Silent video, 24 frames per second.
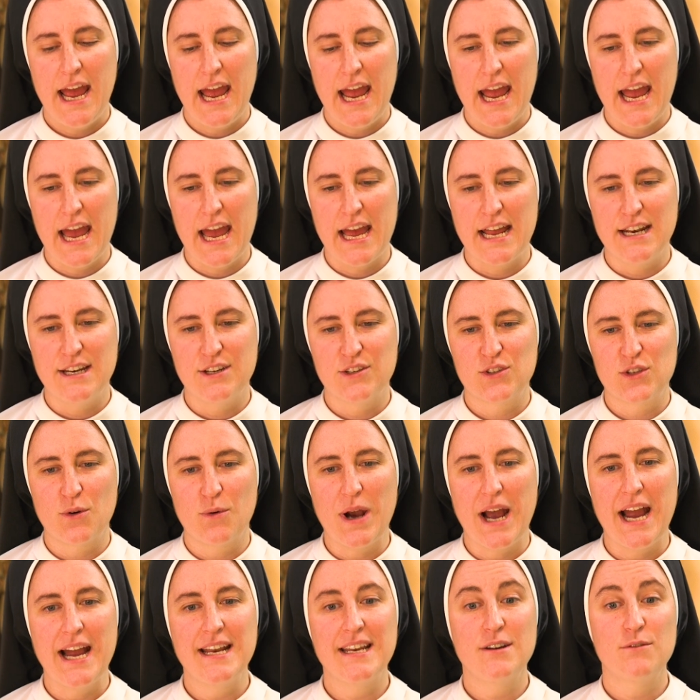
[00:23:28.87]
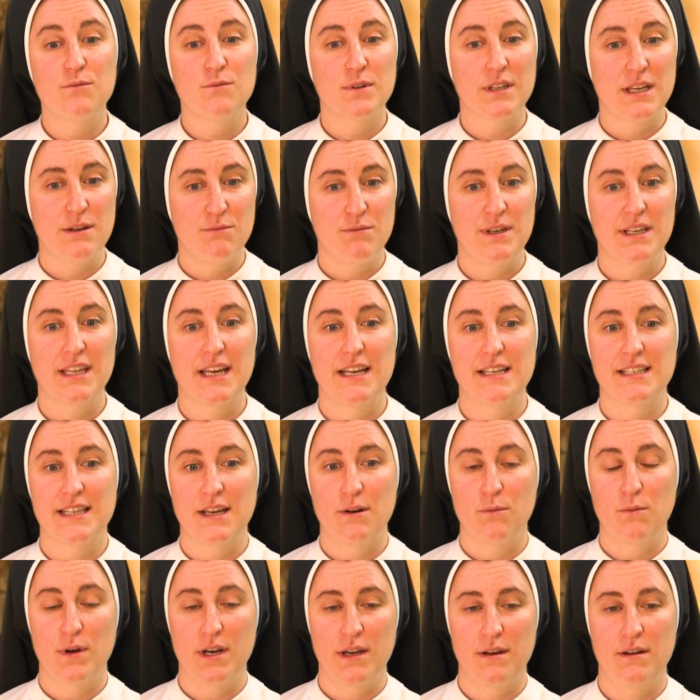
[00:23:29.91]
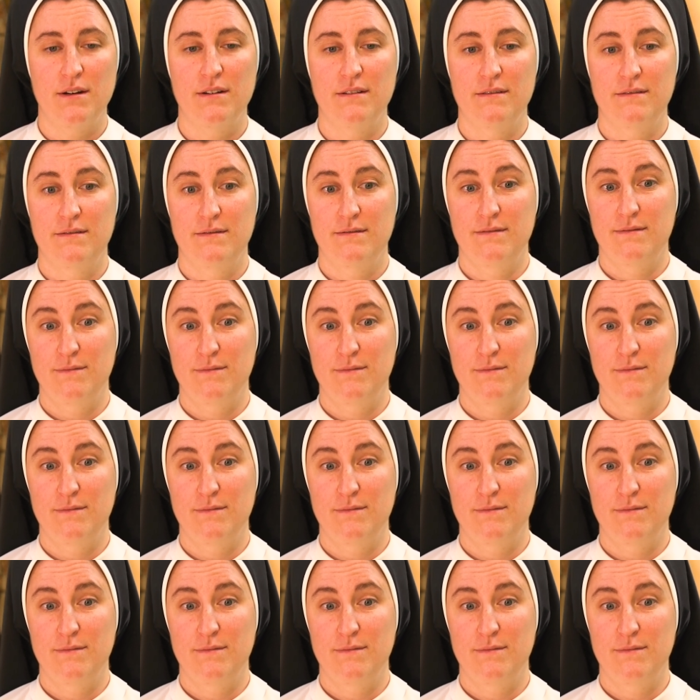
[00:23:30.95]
And so I didn't really realize what a